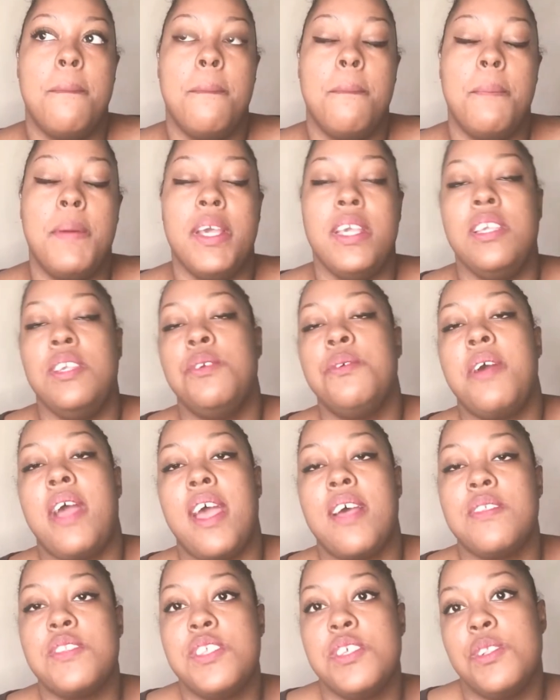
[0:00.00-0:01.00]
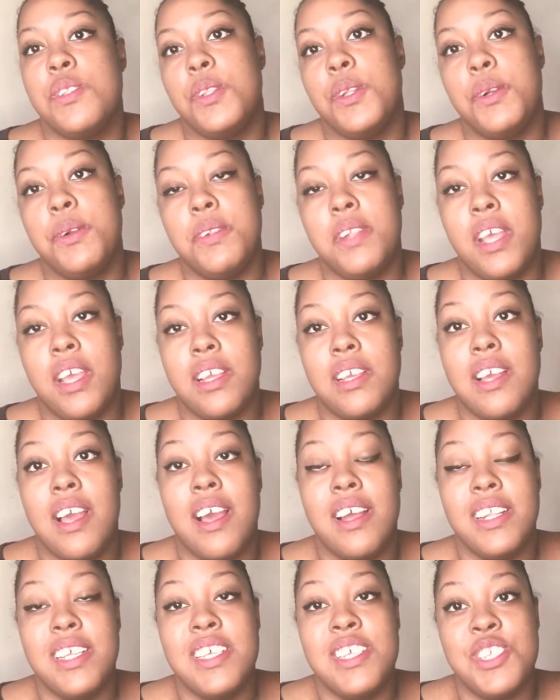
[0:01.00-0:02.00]
But you have to learn that
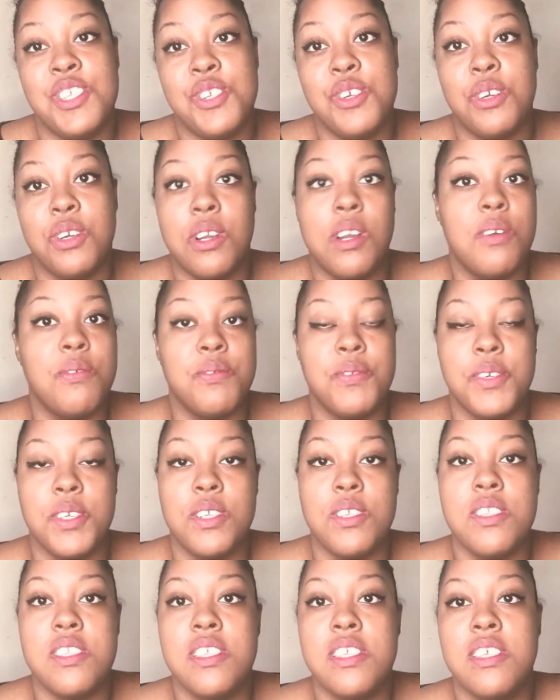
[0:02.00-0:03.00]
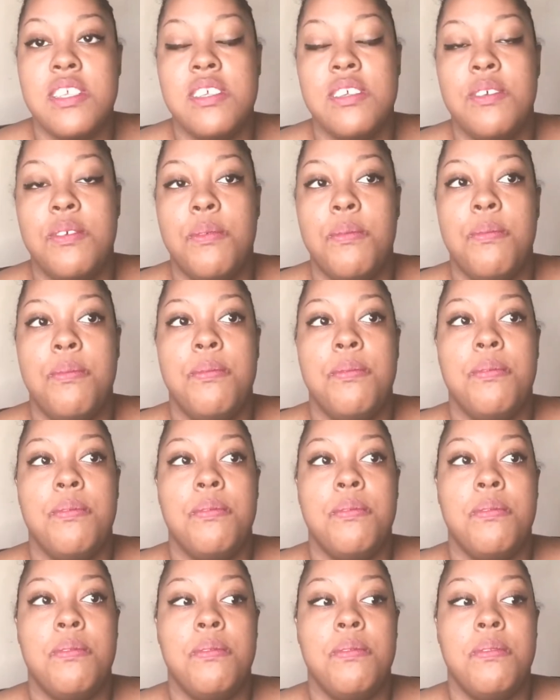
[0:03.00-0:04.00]
God is your comfort.
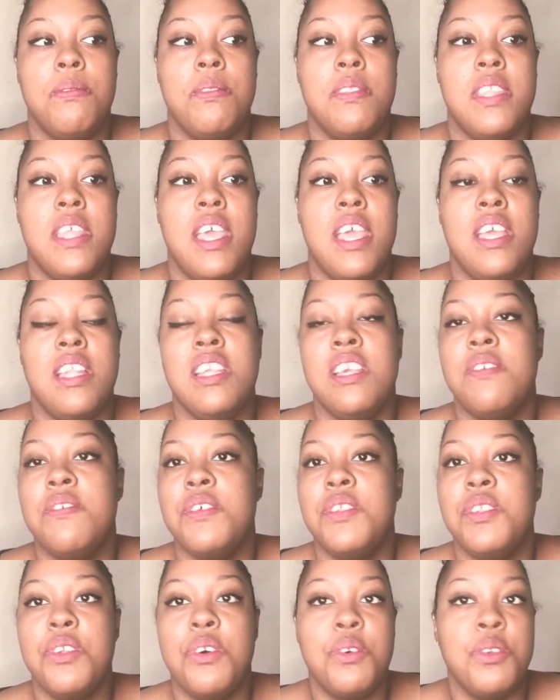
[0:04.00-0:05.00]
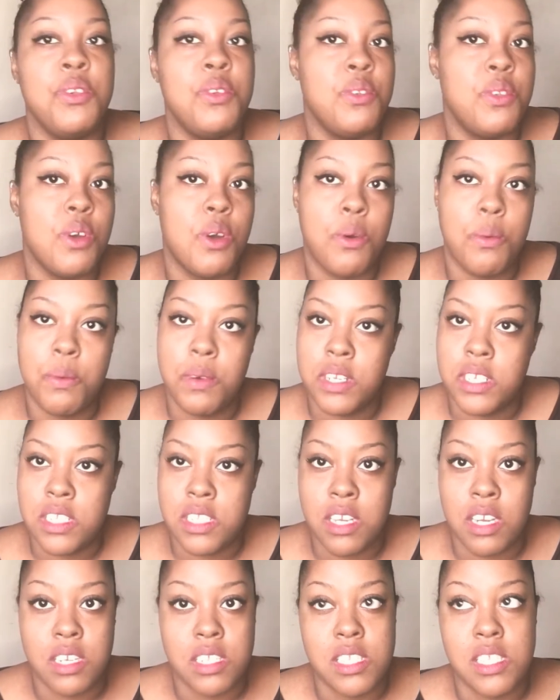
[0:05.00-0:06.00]
And even though you don't want to
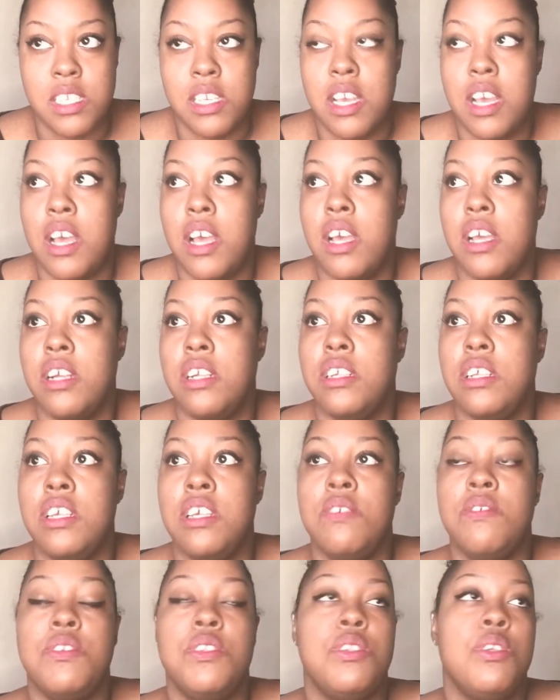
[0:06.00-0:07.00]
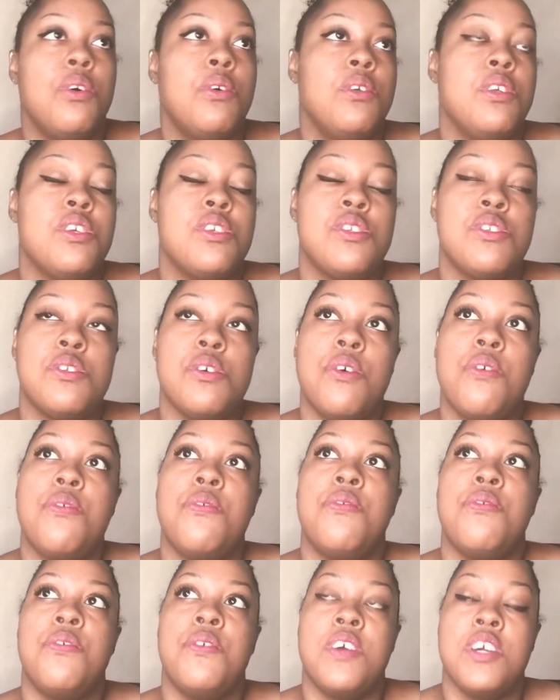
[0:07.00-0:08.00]
talk to God, even though you're so
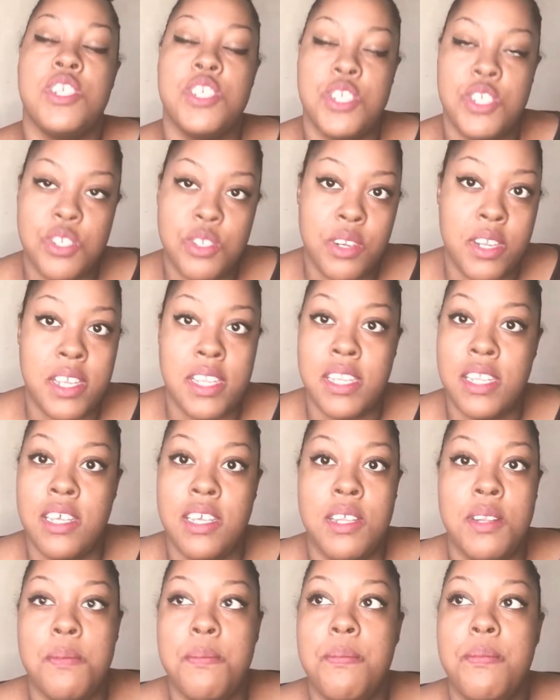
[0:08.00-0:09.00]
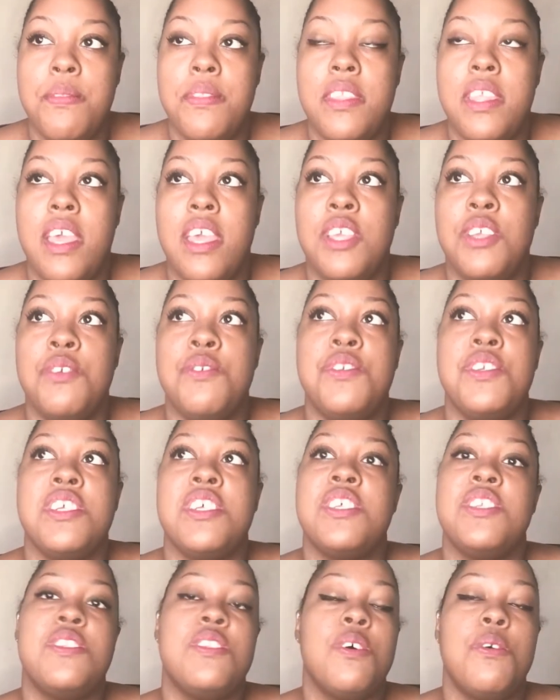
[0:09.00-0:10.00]
frustrated and you
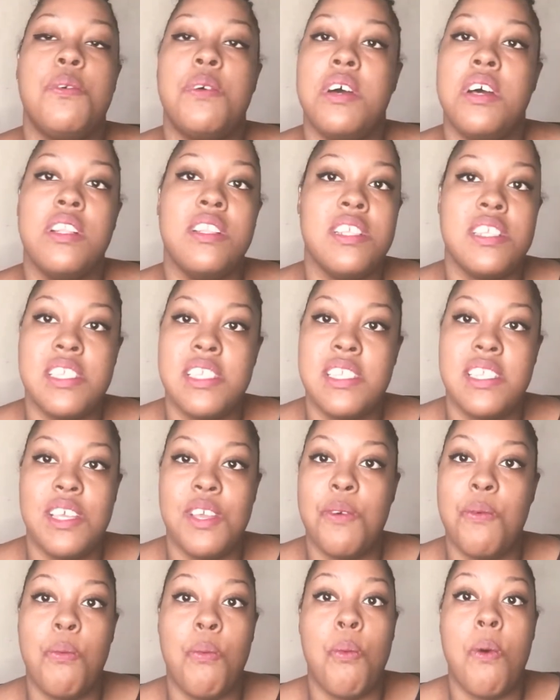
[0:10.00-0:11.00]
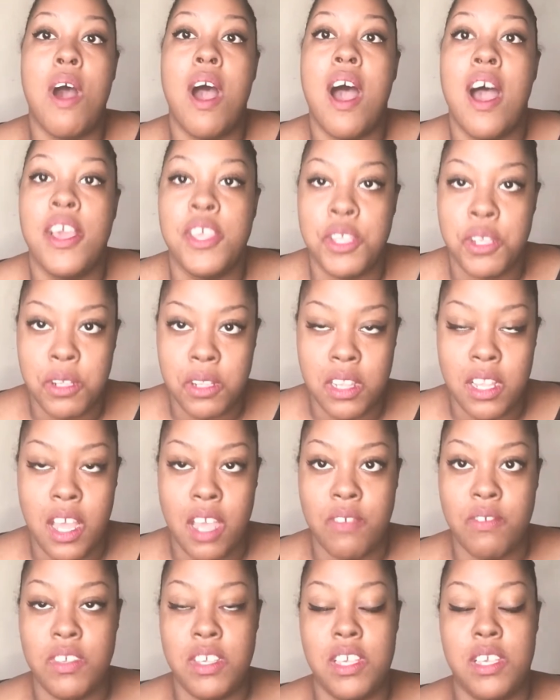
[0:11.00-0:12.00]
just don't understand why your
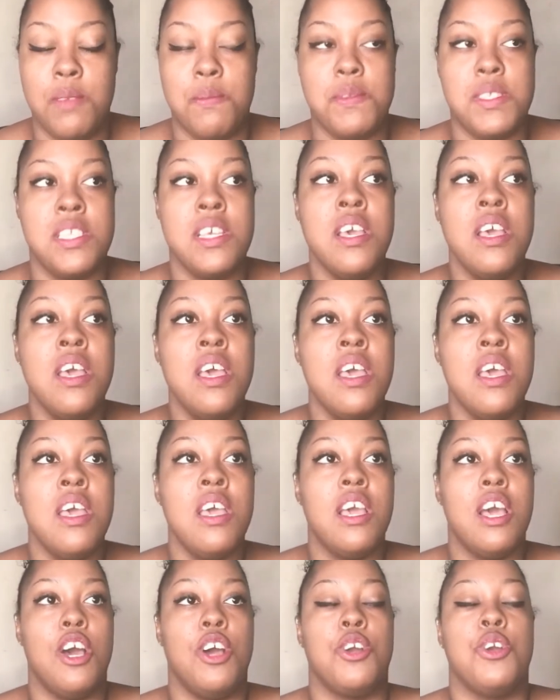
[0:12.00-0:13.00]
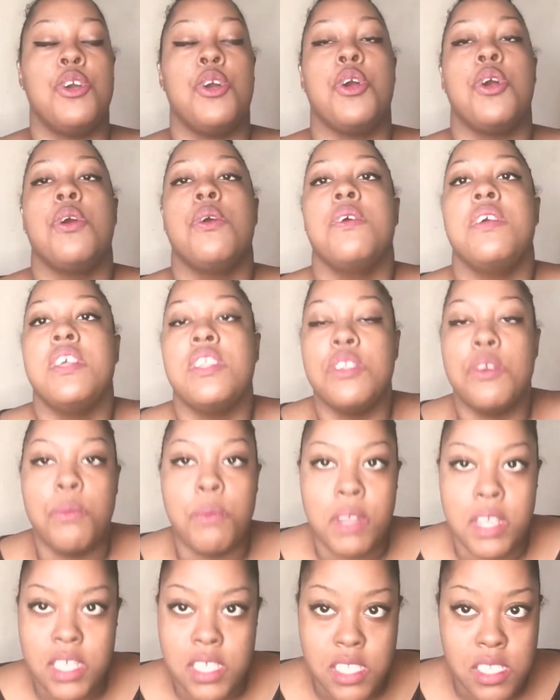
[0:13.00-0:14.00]
life keeps occurring the
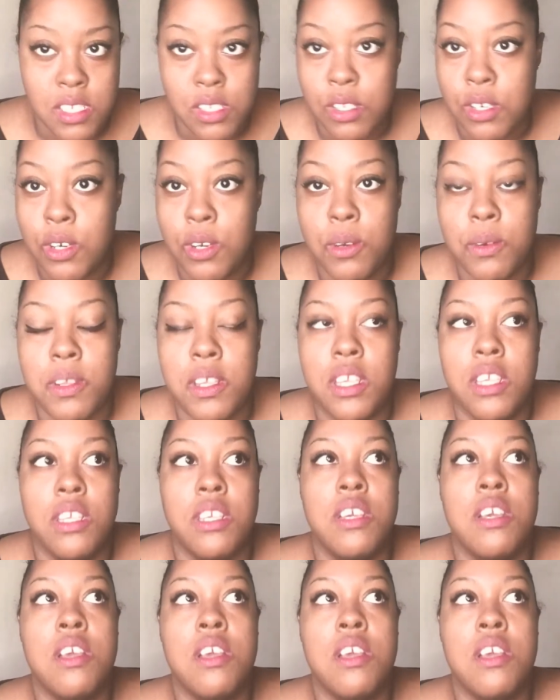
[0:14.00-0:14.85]
way it's occurring,